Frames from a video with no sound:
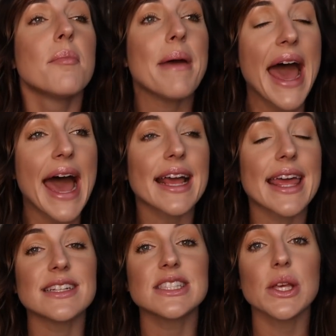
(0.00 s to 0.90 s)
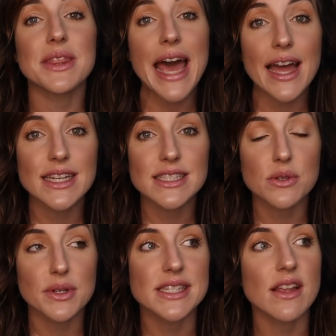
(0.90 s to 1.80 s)
back and so that is
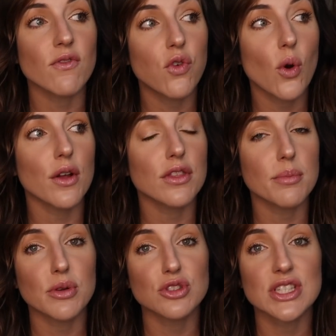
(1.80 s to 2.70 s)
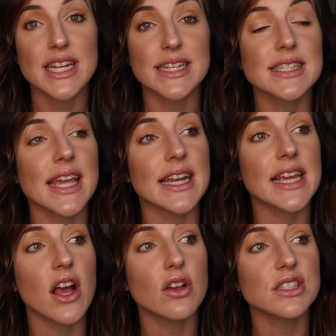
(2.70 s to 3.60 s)
the reason for the bulge disc and
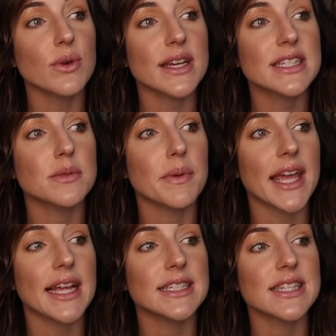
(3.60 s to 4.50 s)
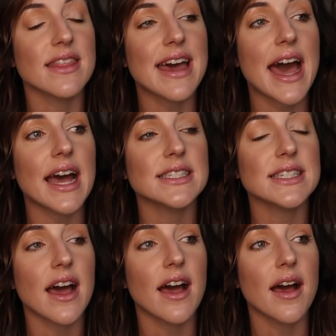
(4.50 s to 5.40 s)
he also explained that
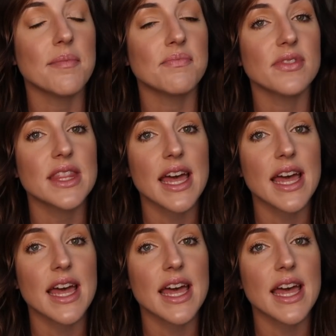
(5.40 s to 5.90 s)
um,